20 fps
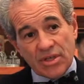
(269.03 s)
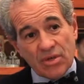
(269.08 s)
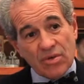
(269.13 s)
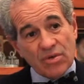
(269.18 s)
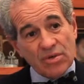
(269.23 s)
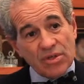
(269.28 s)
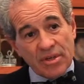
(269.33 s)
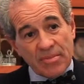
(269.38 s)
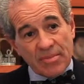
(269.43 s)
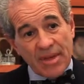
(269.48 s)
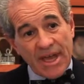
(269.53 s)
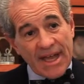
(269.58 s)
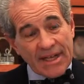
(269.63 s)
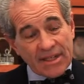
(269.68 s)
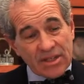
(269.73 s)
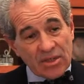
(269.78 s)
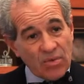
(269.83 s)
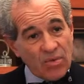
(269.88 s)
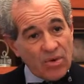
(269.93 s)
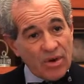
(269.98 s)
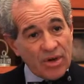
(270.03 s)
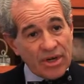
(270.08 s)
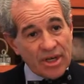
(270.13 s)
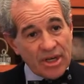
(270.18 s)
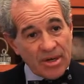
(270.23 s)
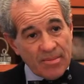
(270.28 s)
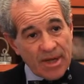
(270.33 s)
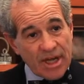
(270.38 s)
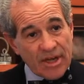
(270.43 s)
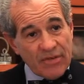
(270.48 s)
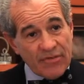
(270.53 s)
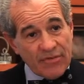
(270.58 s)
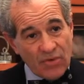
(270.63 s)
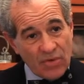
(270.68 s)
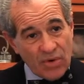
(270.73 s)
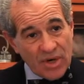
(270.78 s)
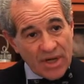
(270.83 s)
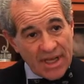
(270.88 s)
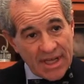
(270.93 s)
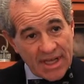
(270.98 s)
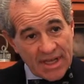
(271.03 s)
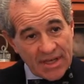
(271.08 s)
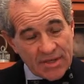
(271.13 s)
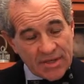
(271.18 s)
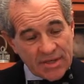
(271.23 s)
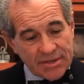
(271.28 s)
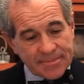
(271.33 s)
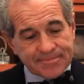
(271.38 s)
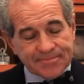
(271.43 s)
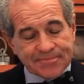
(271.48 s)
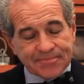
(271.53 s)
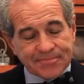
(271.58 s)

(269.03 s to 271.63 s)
usually back to work in about 4 days.